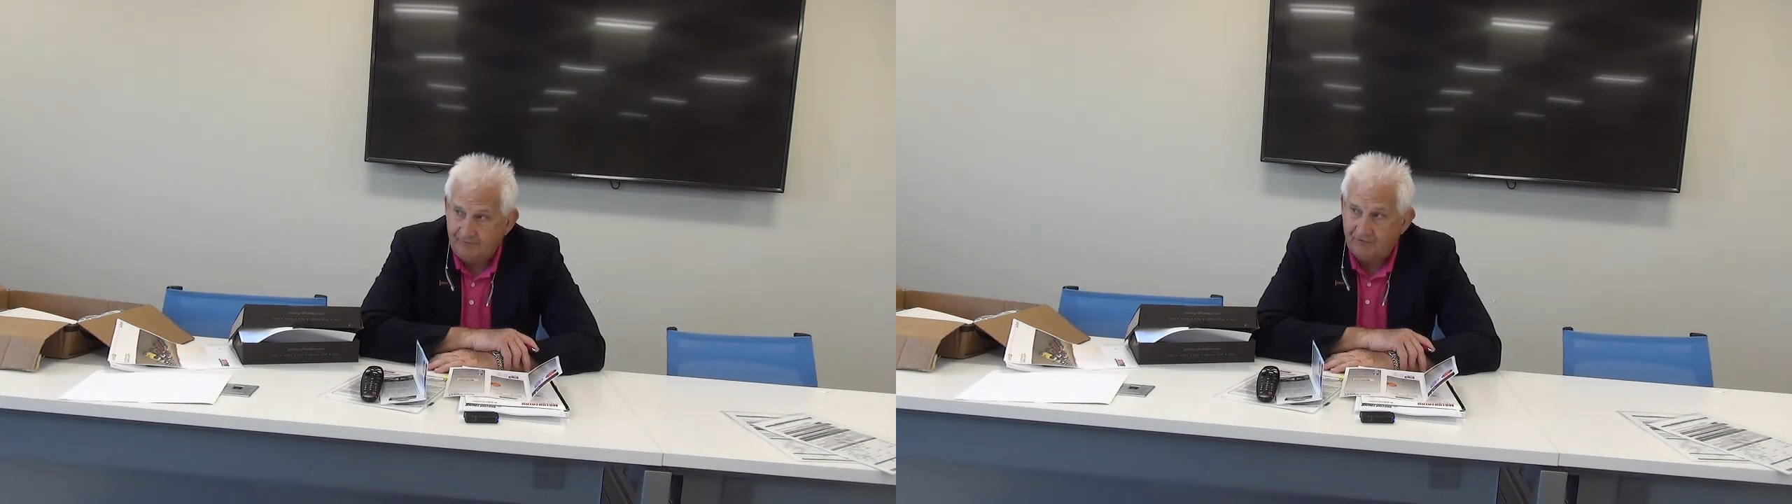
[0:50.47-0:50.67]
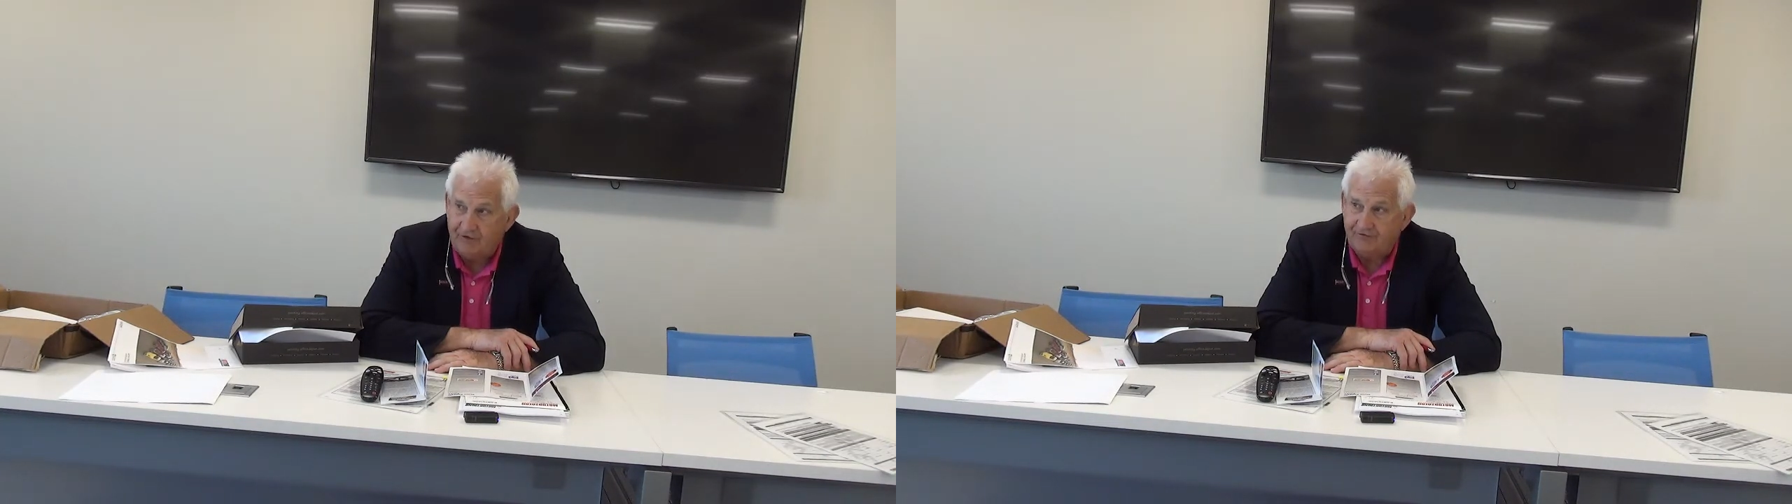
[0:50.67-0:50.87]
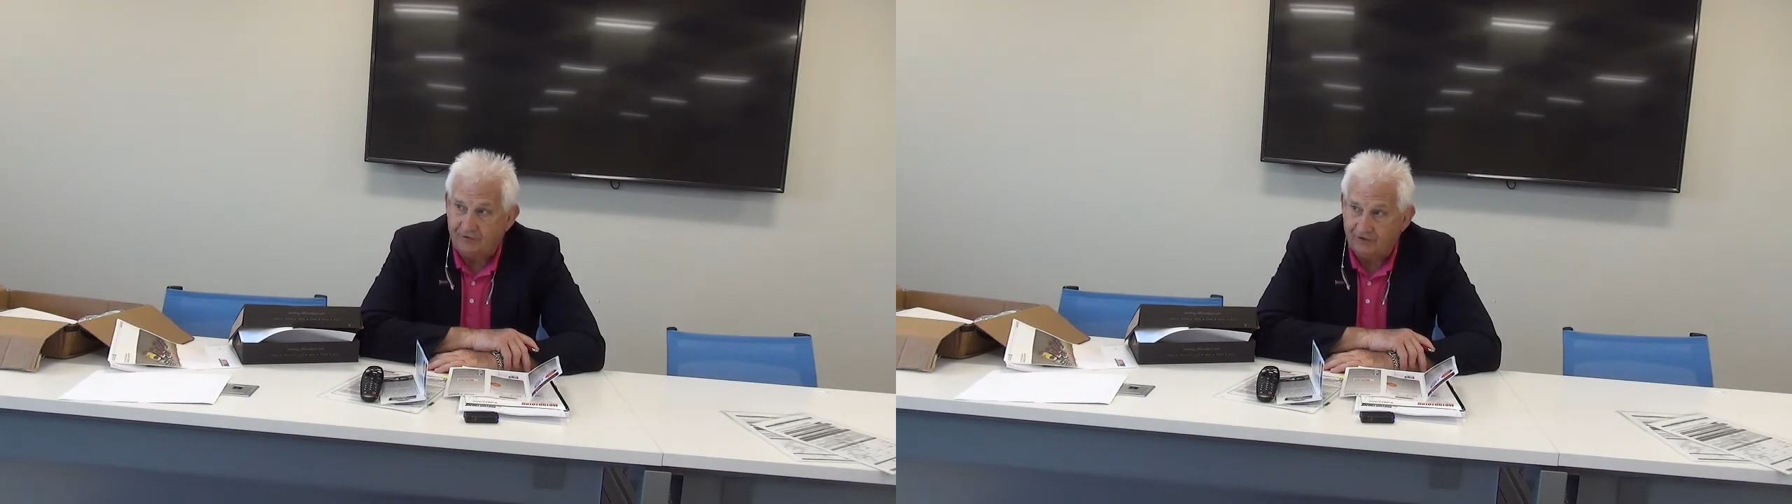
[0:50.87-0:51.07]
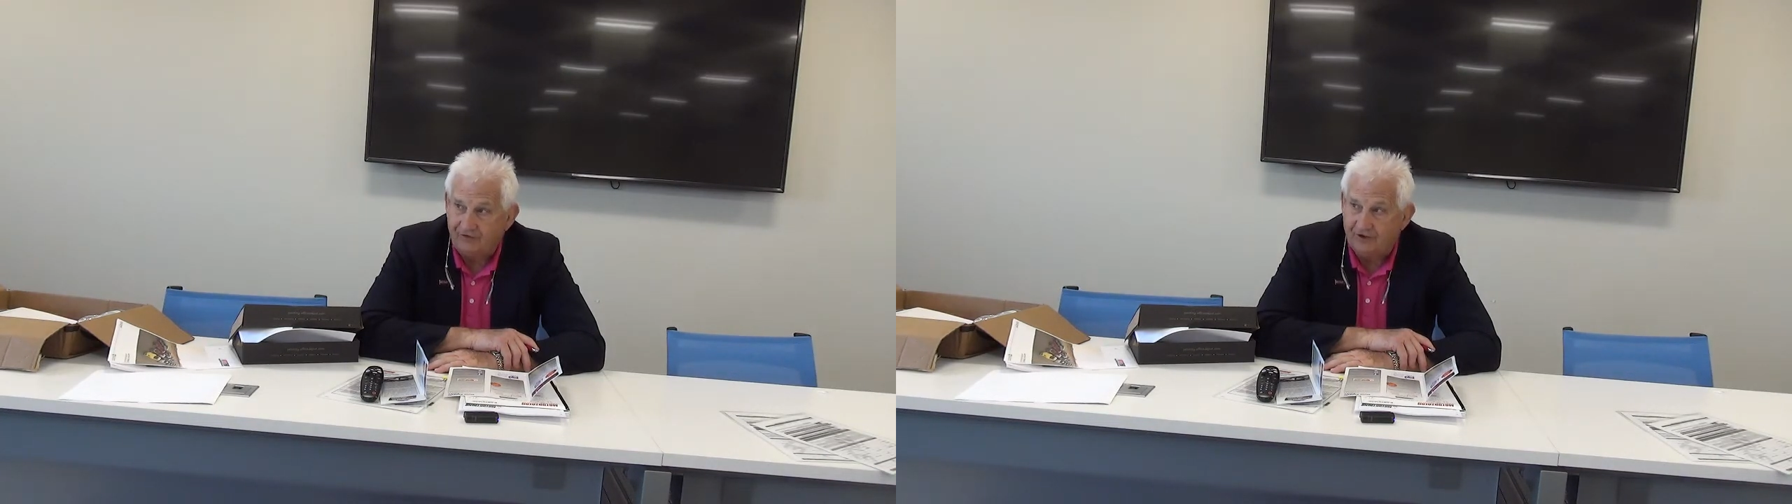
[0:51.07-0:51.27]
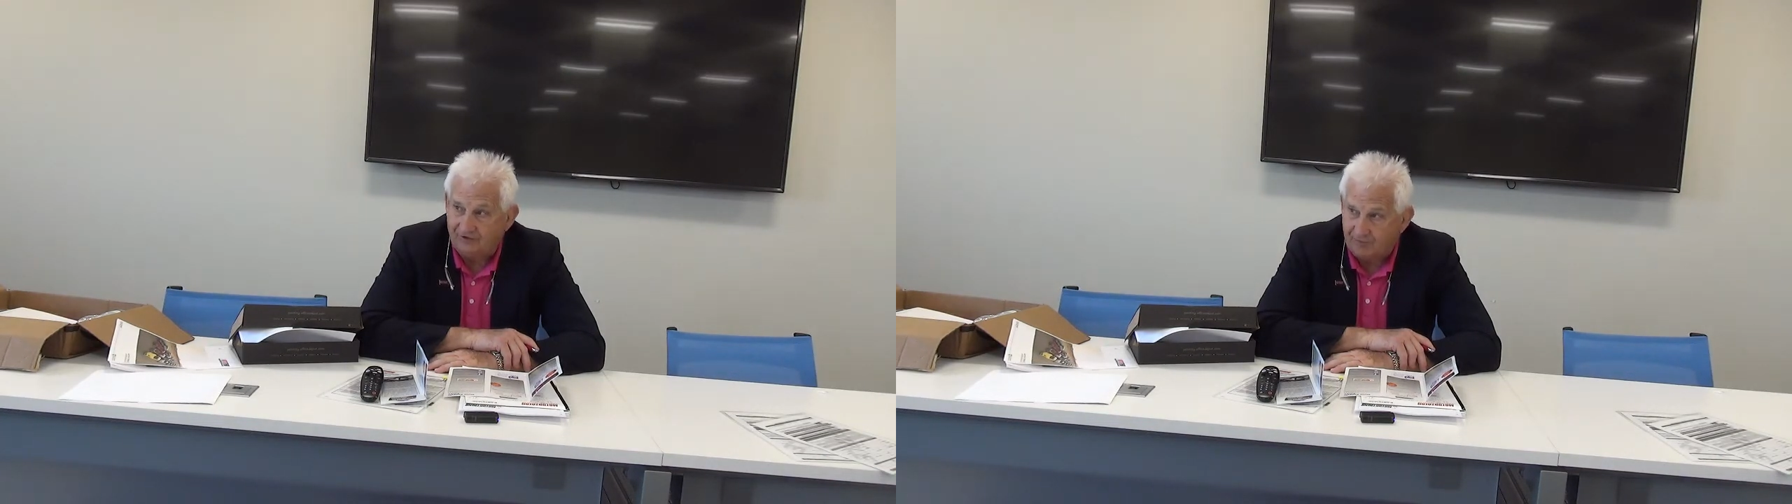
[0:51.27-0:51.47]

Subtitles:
for the first 6